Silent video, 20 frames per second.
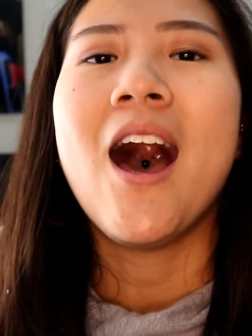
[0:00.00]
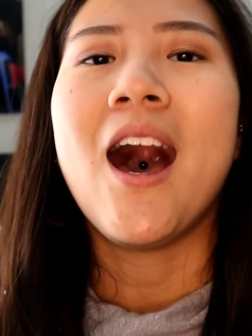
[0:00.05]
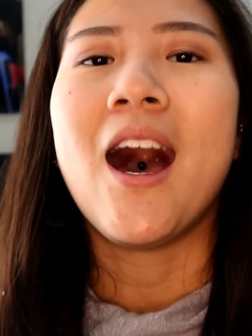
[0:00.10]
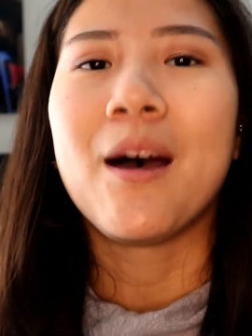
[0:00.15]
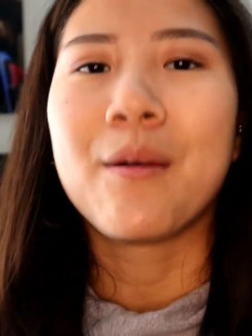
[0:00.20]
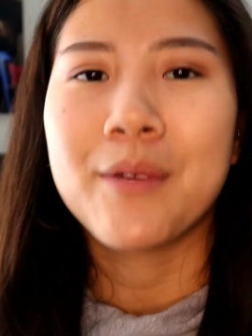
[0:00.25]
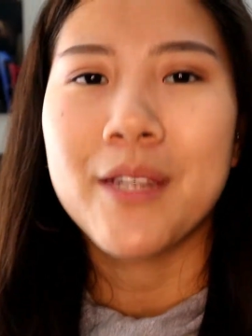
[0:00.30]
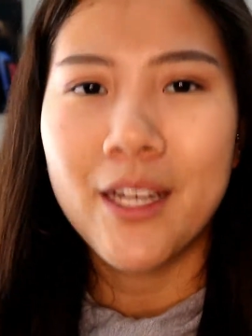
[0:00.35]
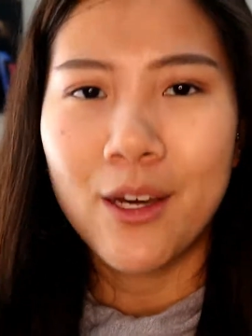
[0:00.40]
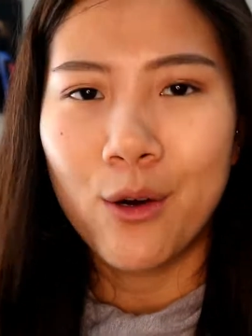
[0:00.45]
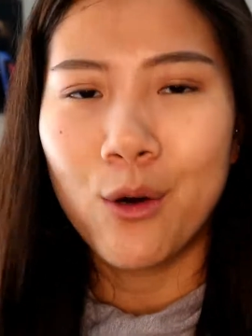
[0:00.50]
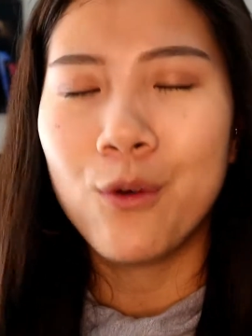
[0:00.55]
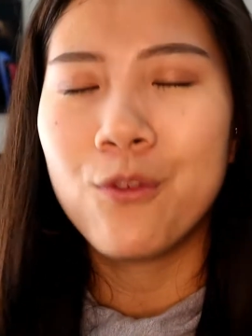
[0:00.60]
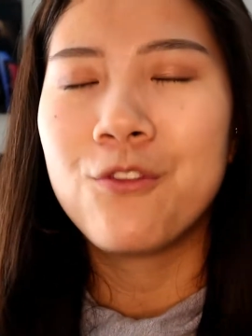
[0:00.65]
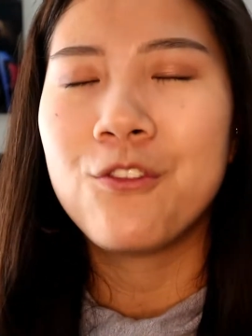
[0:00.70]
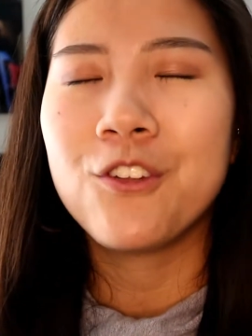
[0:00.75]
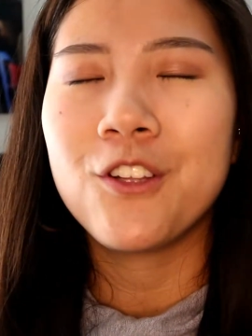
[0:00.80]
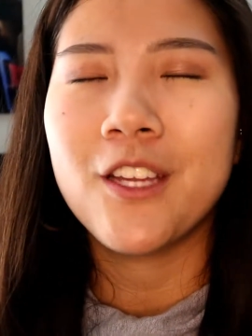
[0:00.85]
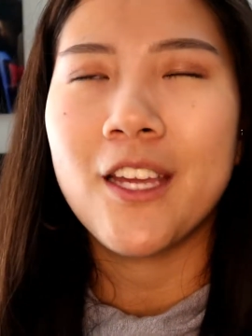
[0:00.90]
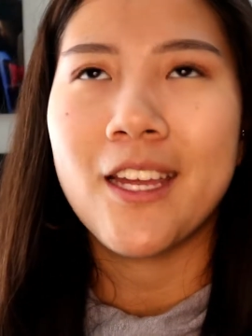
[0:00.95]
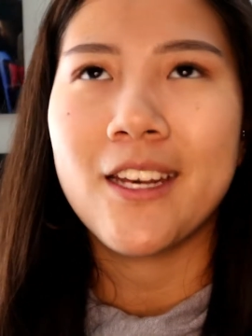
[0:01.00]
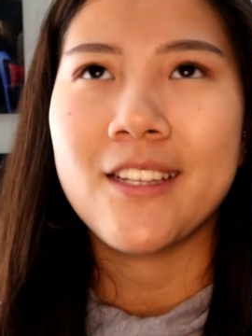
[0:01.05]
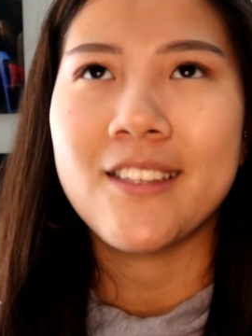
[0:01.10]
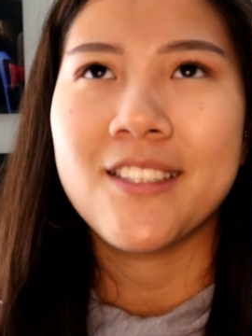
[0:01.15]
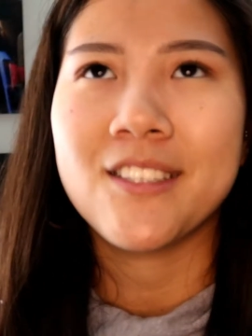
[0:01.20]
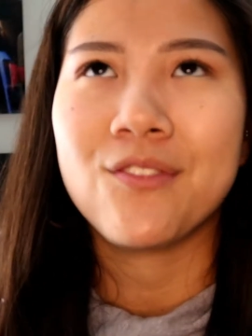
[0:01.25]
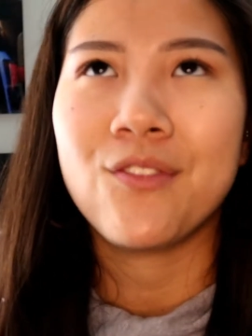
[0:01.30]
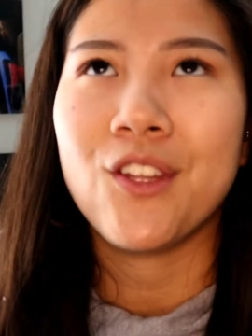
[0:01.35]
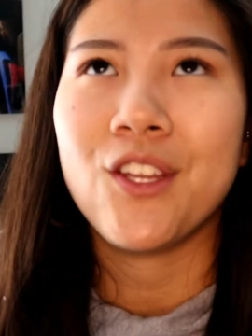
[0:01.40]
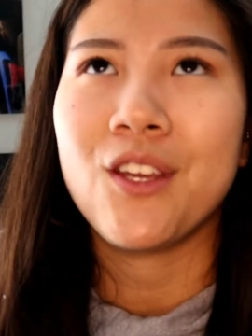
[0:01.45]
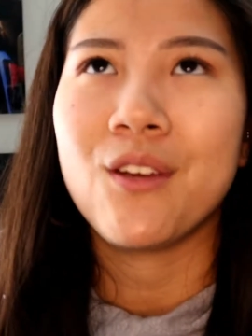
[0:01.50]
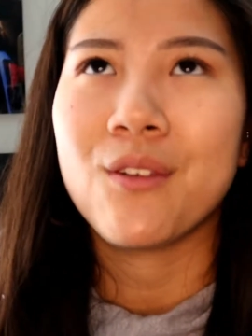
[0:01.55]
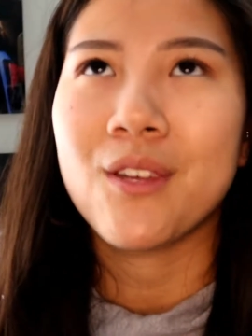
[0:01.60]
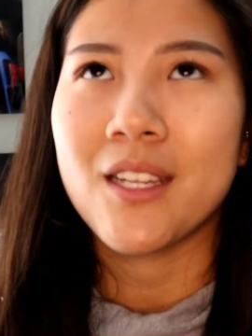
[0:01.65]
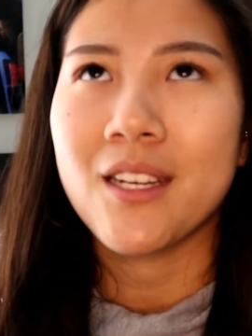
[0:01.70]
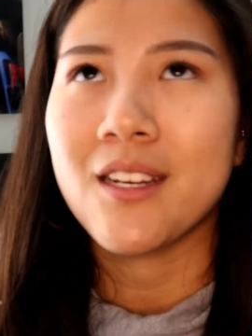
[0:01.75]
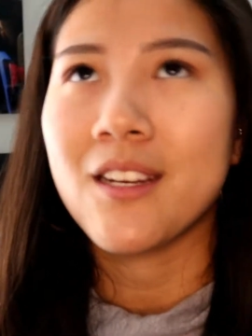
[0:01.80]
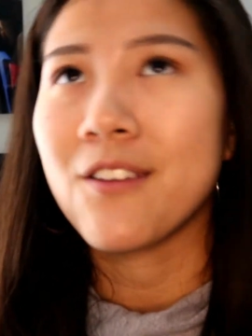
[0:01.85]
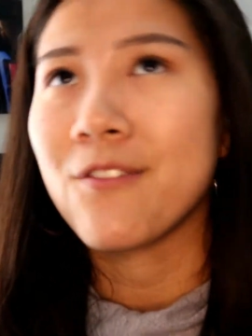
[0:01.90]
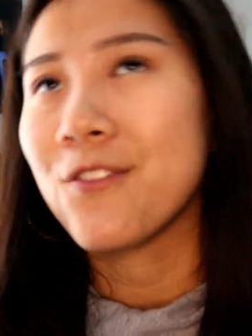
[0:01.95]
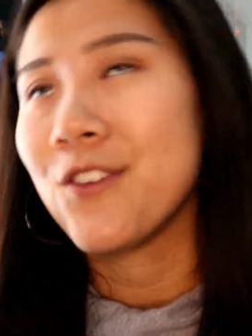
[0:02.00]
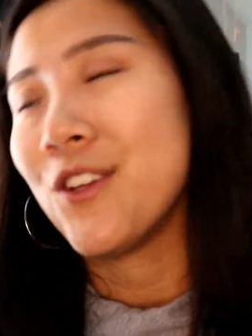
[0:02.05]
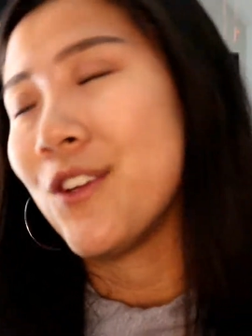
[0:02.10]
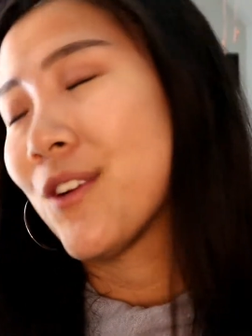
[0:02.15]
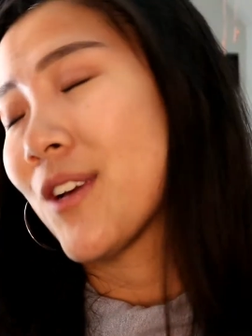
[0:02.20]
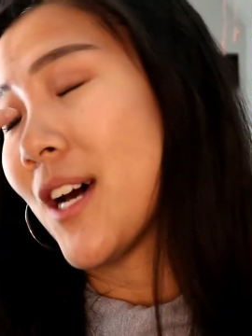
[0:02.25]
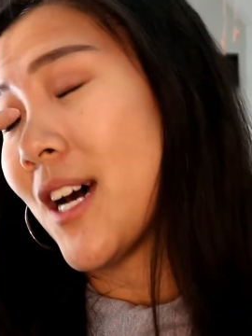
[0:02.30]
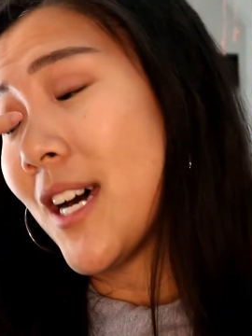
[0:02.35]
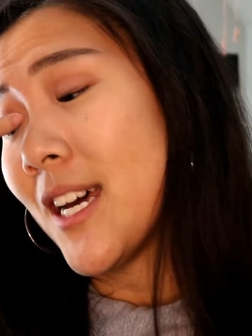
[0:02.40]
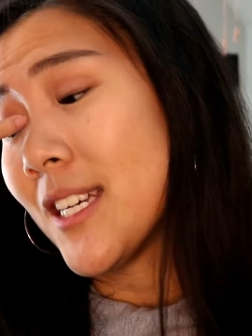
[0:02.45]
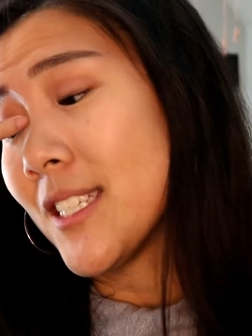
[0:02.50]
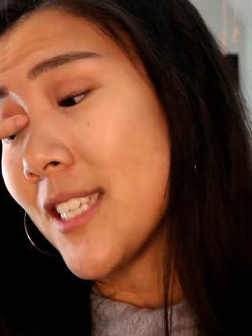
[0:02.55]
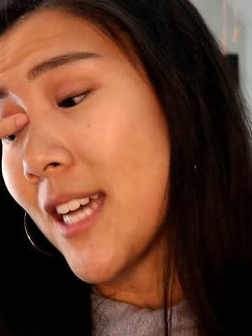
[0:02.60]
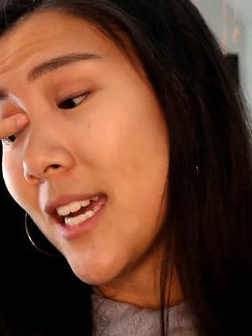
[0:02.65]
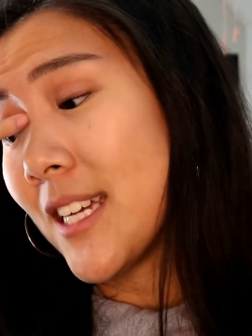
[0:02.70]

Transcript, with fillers: I'm gonna hopefully edit this video and get it up for you guys.